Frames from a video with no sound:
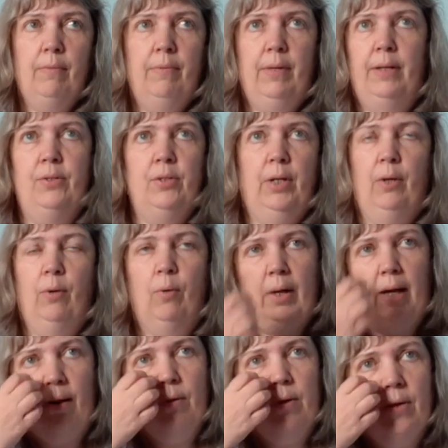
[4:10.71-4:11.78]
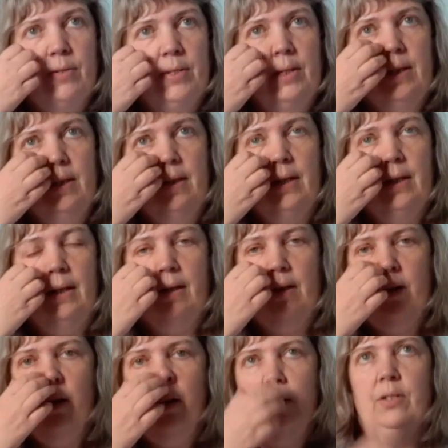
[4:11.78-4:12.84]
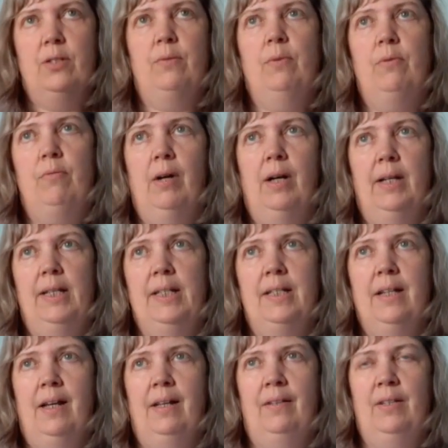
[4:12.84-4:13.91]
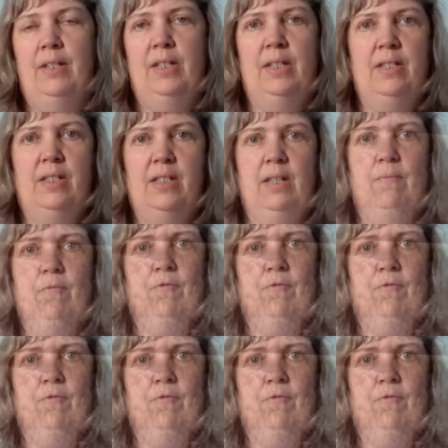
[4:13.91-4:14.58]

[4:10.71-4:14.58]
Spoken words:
then took it all out because I didn't think the colours were right, and they did seem